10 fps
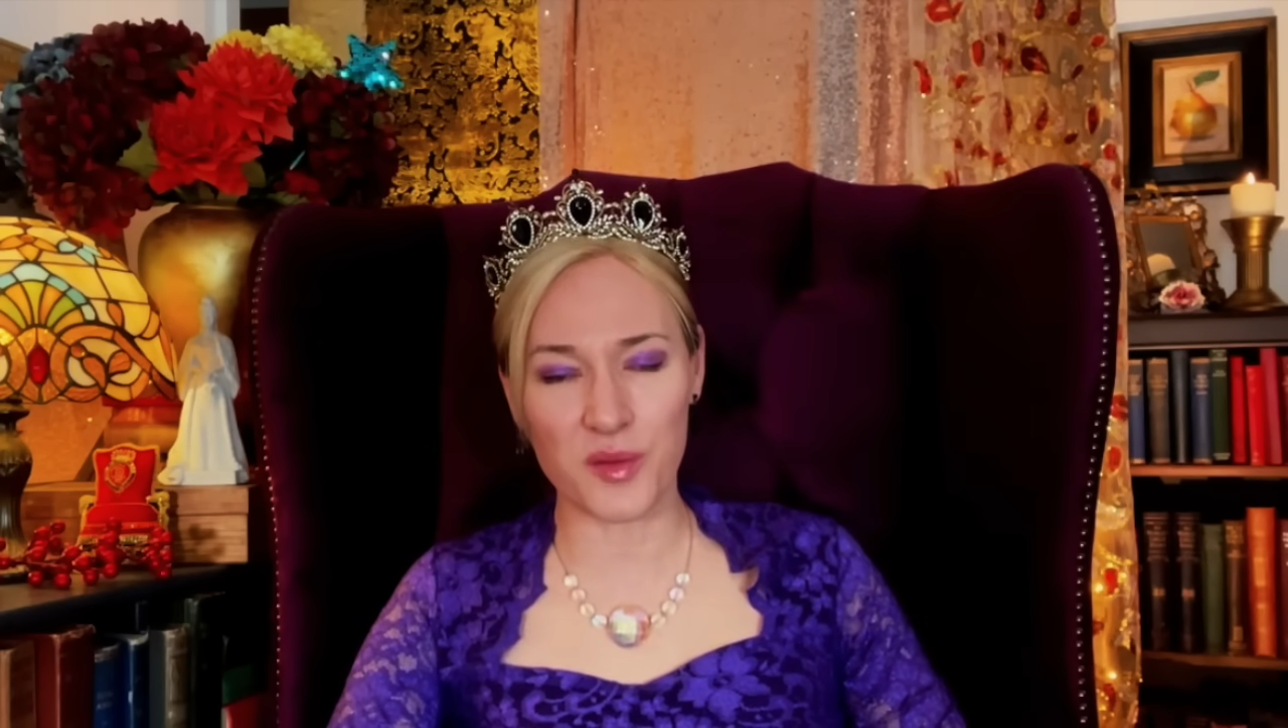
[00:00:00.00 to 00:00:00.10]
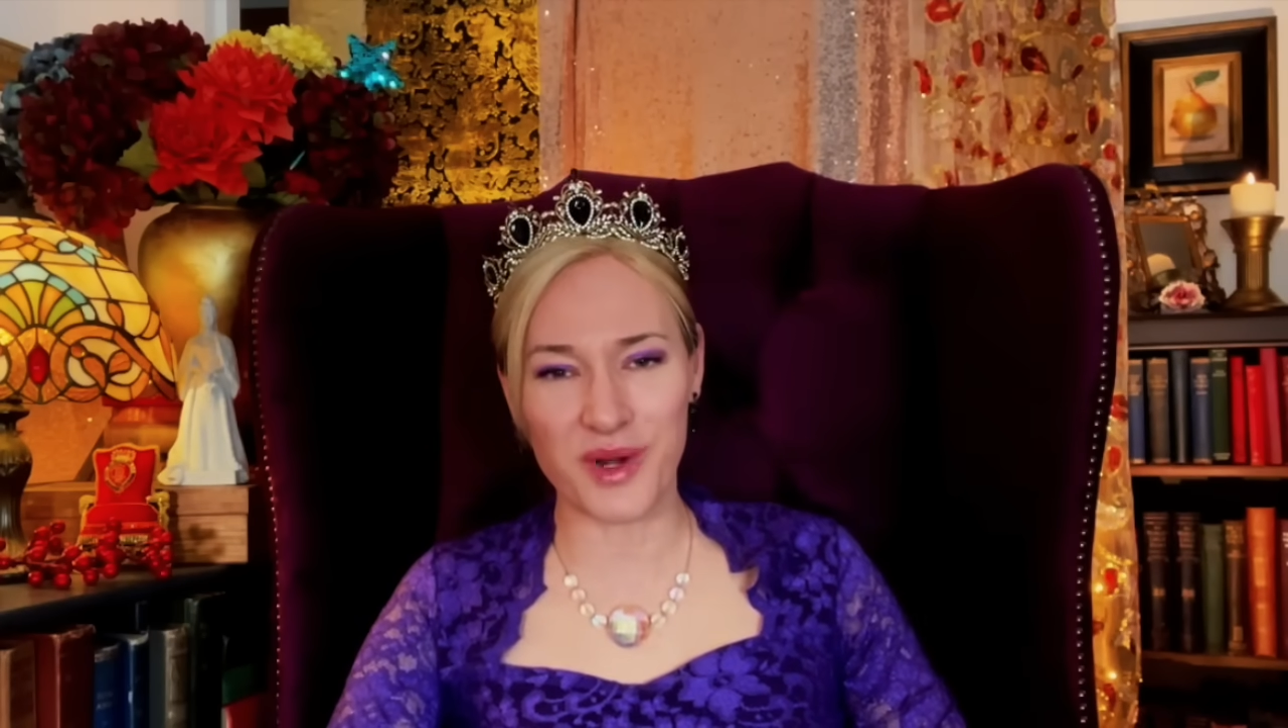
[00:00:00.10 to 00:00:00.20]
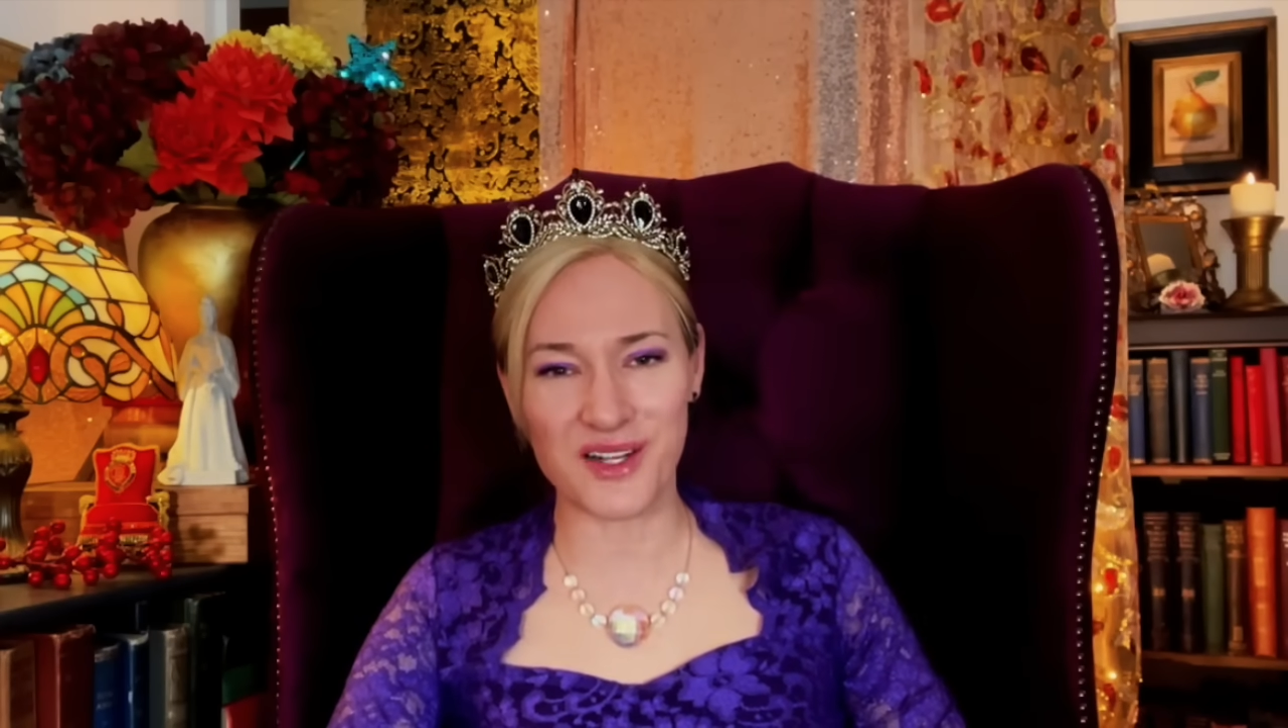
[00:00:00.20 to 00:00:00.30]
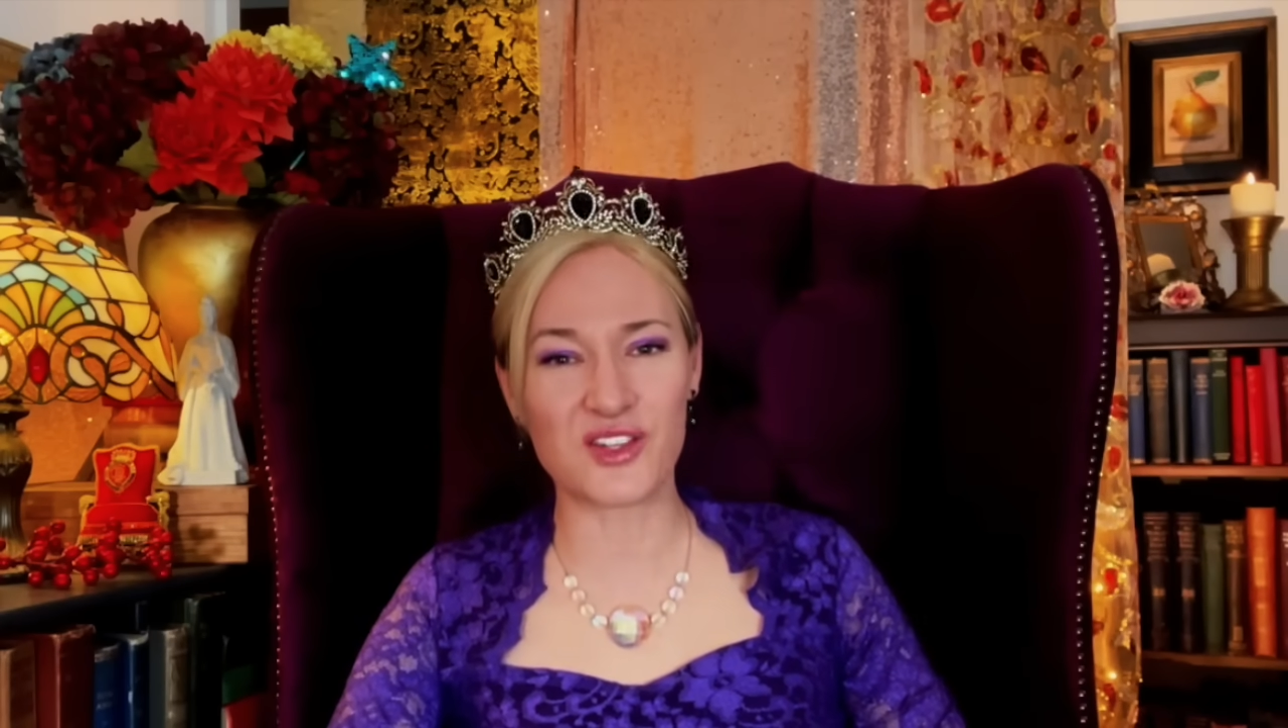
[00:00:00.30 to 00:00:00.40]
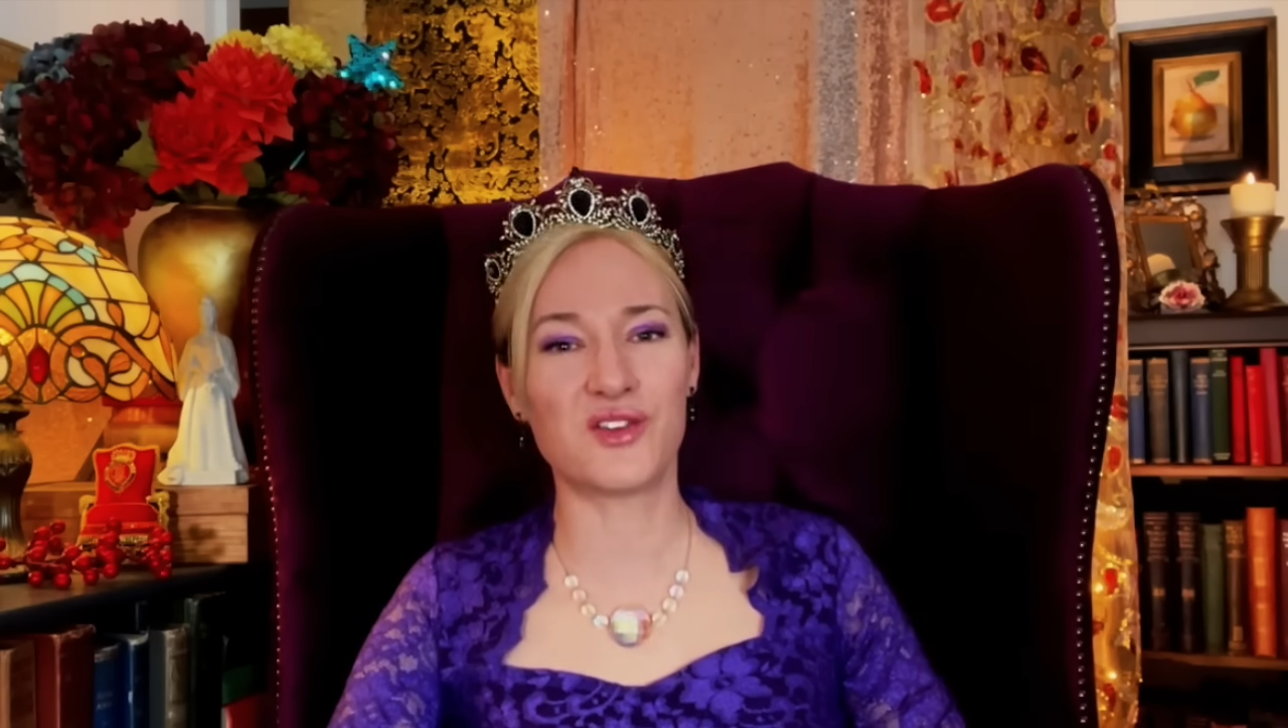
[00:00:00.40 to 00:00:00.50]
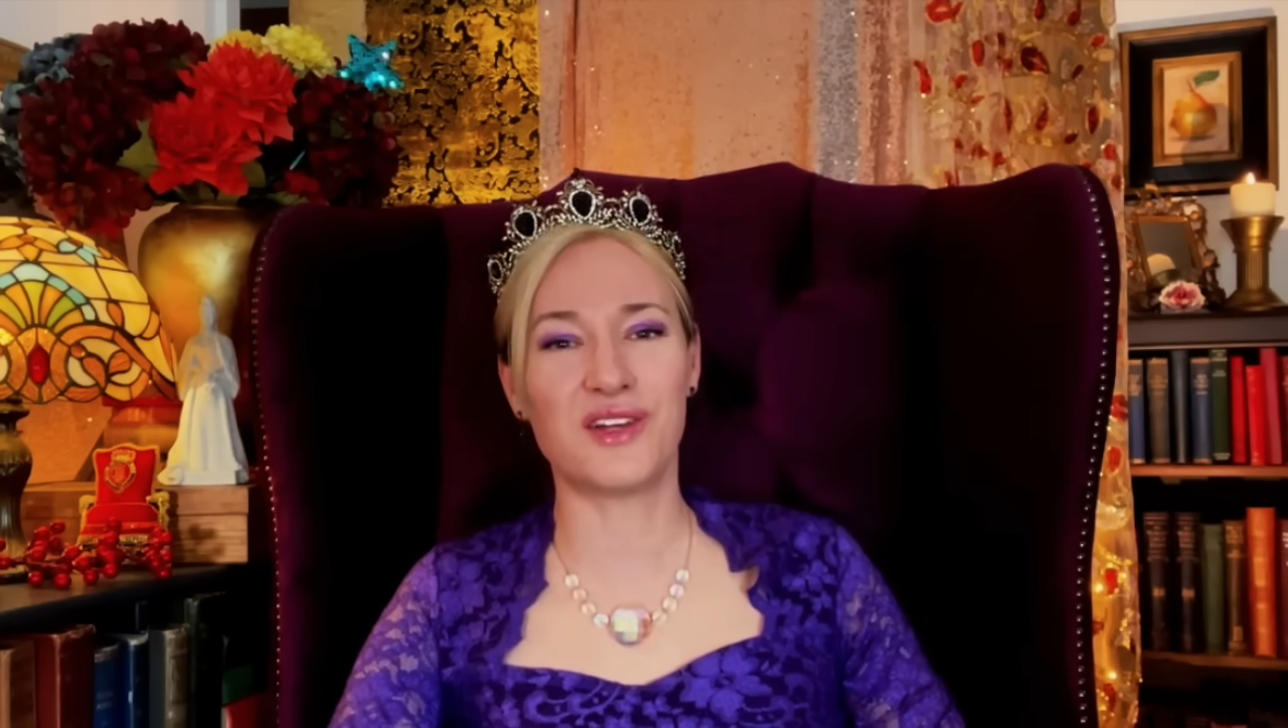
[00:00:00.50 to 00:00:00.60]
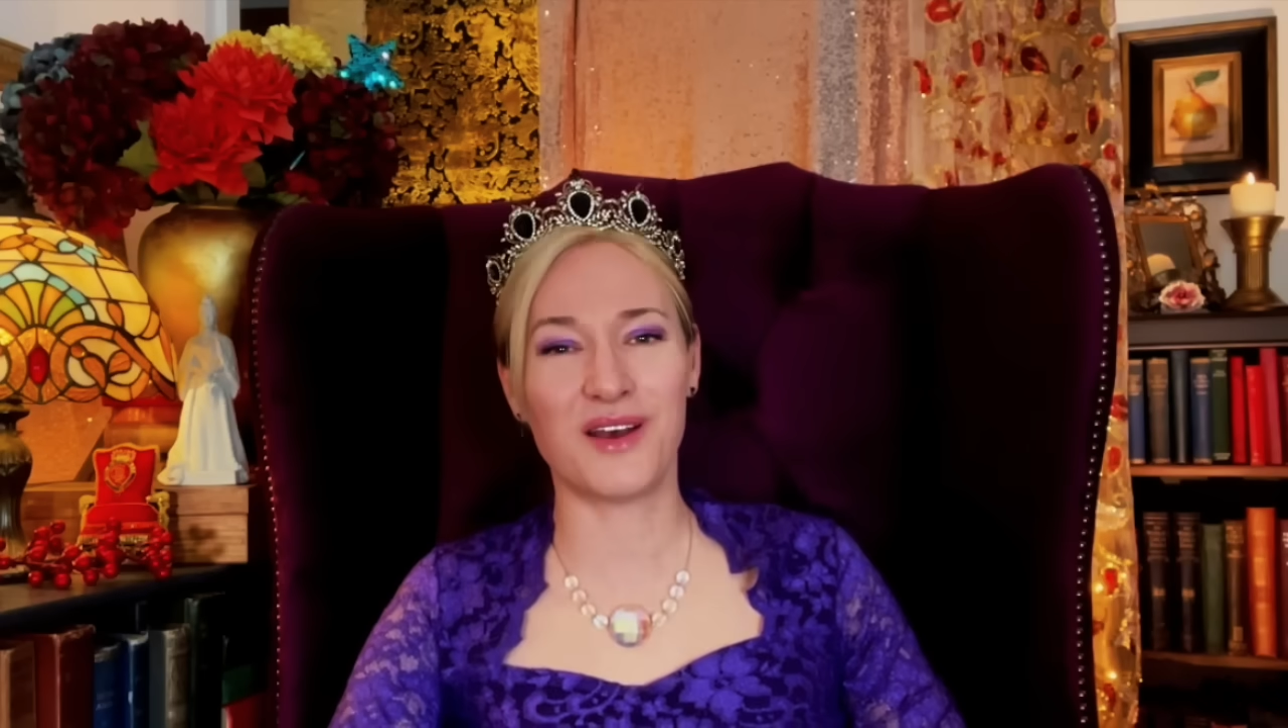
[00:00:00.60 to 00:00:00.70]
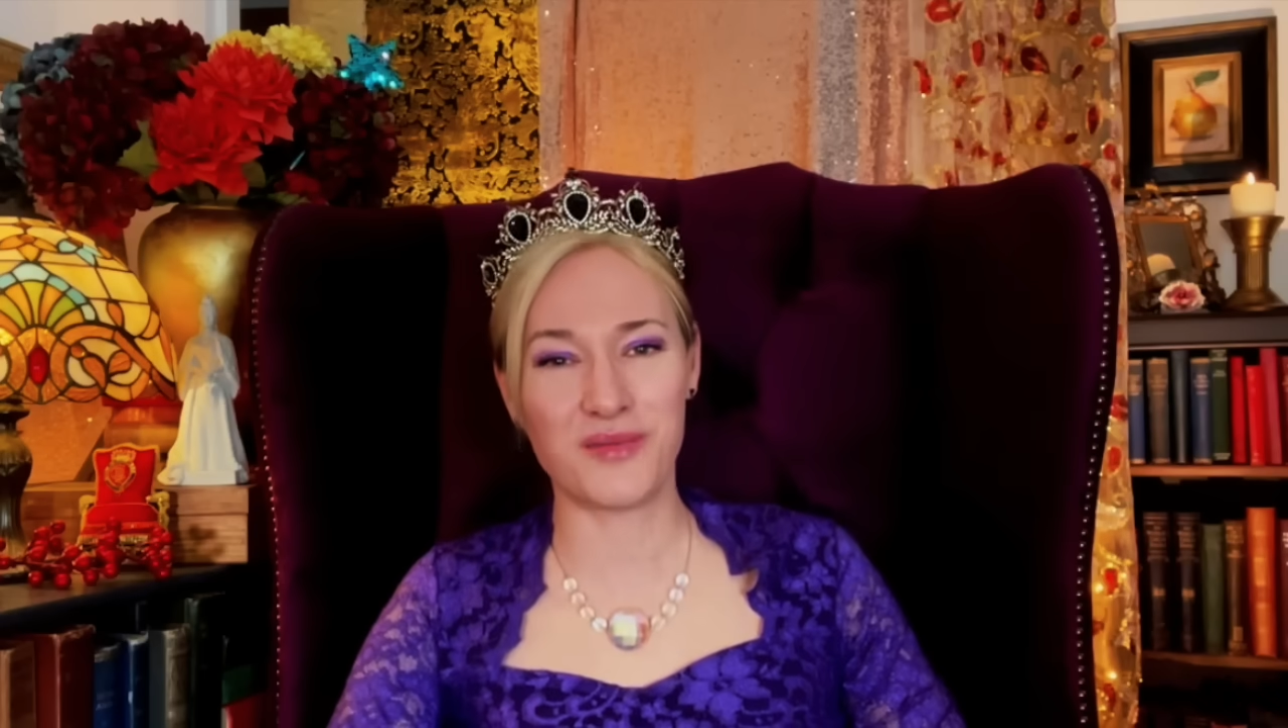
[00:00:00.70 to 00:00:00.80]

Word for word: basketeer